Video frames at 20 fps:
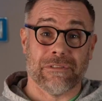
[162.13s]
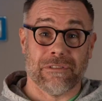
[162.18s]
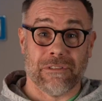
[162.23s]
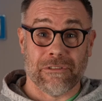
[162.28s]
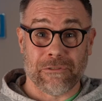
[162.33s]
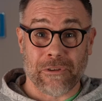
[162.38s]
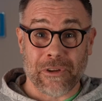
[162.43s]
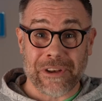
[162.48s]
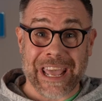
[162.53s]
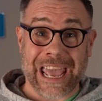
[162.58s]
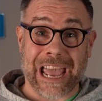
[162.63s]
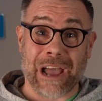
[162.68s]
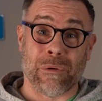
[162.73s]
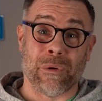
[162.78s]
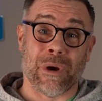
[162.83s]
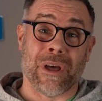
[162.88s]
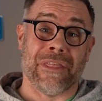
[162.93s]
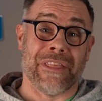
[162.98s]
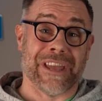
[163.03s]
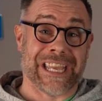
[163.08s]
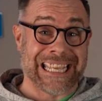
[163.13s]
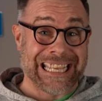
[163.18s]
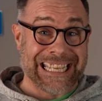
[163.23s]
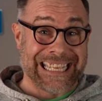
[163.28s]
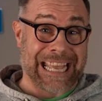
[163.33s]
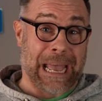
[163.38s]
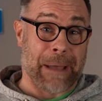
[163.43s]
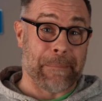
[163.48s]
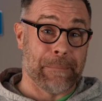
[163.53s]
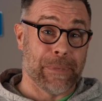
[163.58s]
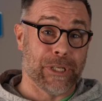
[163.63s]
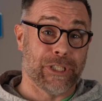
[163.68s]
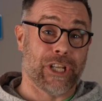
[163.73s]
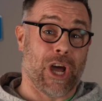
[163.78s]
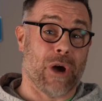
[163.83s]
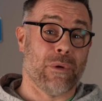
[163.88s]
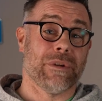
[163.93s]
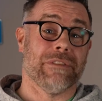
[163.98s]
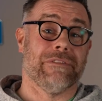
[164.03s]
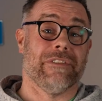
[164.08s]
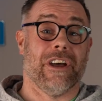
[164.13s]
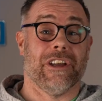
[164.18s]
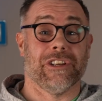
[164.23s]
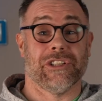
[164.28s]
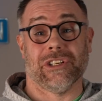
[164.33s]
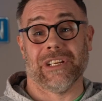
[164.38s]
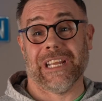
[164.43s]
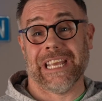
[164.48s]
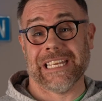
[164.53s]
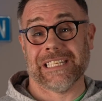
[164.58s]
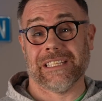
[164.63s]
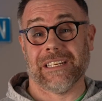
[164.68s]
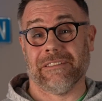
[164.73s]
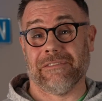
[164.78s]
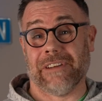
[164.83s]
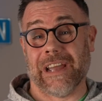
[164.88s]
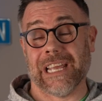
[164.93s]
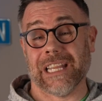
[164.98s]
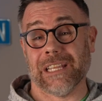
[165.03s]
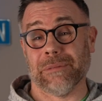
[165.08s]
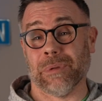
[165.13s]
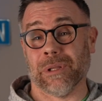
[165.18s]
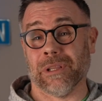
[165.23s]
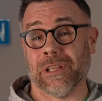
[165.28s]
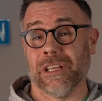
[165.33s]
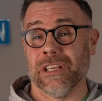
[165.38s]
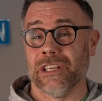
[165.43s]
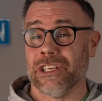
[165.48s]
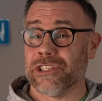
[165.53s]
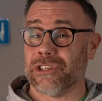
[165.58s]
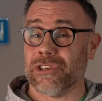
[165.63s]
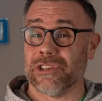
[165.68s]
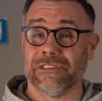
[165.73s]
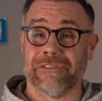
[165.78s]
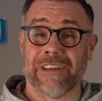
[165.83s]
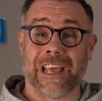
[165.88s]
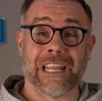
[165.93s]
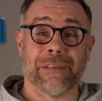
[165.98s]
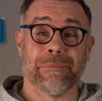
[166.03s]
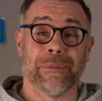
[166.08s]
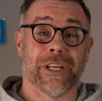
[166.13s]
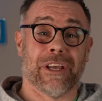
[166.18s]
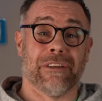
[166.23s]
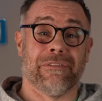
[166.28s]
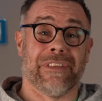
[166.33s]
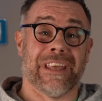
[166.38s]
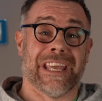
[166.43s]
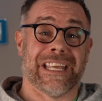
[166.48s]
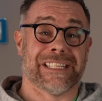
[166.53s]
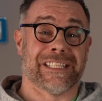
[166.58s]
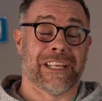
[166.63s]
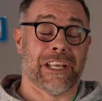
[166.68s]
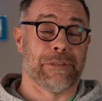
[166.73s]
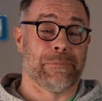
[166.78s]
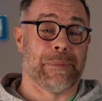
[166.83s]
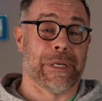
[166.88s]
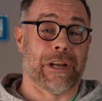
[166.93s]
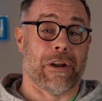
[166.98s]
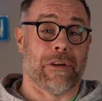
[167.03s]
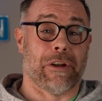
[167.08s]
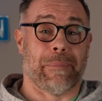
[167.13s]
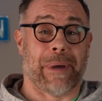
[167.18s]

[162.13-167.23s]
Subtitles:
For now, the camper donor version isn't available, so development of this has been on a